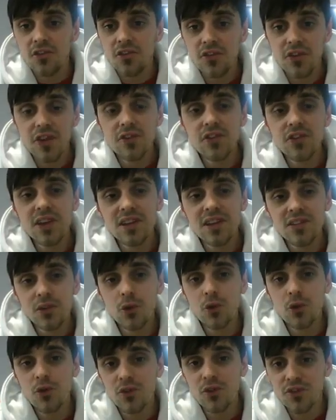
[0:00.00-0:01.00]

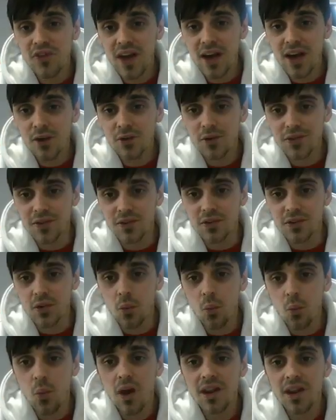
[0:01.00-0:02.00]

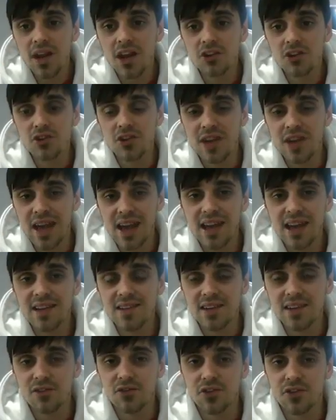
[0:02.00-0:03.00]

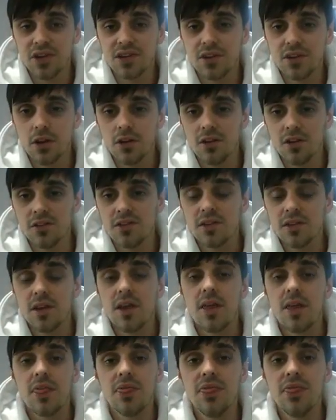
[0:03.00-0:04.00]
$52,183.
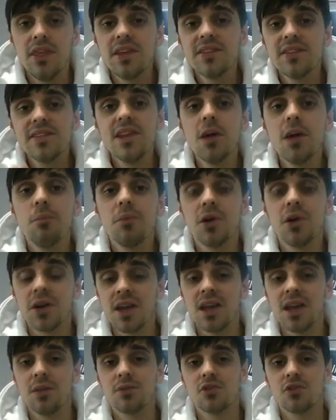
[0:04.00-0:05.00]
This number
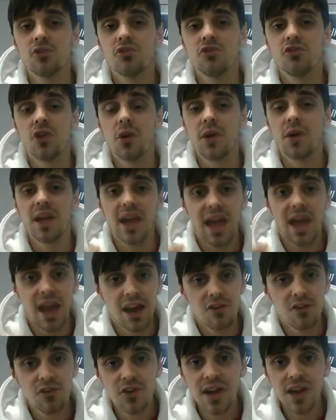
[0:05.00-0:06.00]
keeps on growing
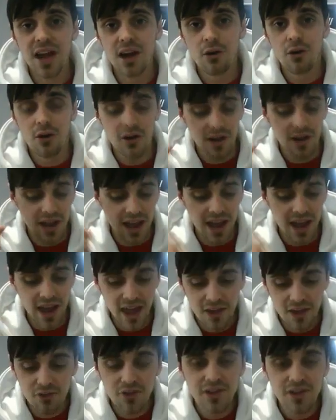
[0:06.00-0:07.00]
every hour,
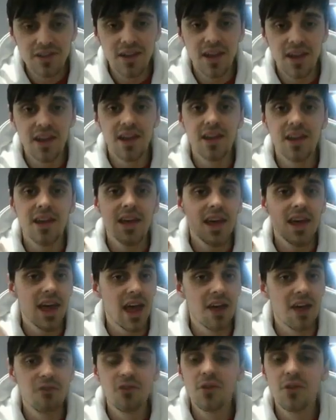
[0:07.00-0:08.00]
every day,
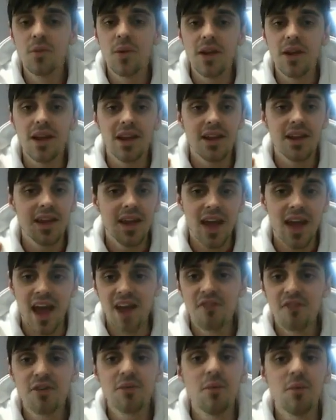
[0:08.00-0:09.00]
every week,
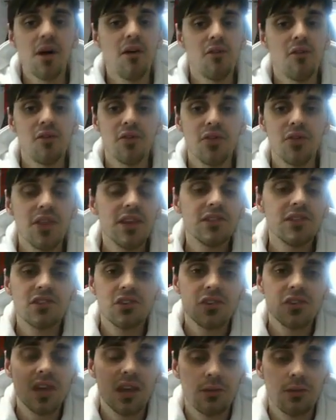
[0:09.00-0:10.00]
every month. This
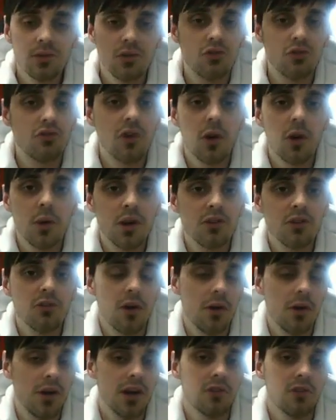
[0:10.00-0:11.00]
just keeps on growing and
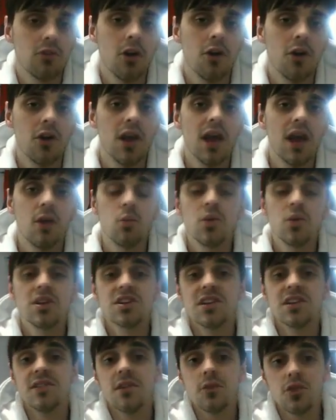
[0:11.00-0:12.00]
growing and growing, and
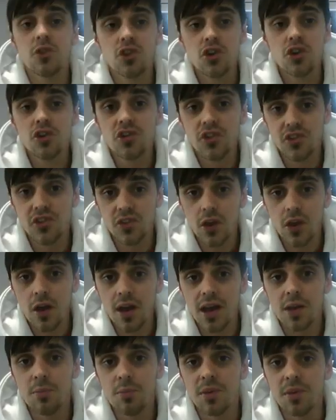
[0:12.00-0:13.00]
which is a good
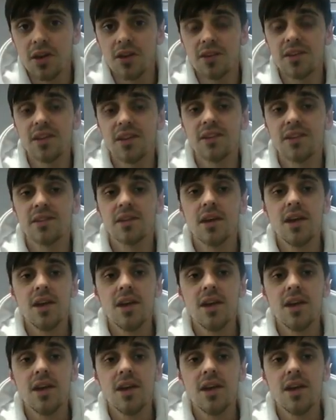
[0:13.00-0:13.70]
sign, because it's